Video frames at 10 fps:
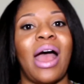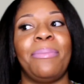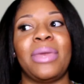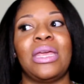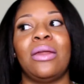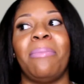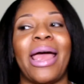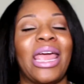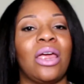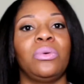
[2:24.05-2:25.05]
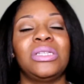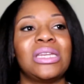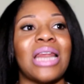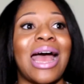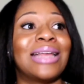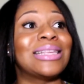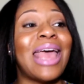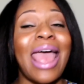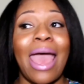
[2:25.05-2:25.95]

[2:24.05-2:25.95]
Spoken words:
I mean, my hair was in knots,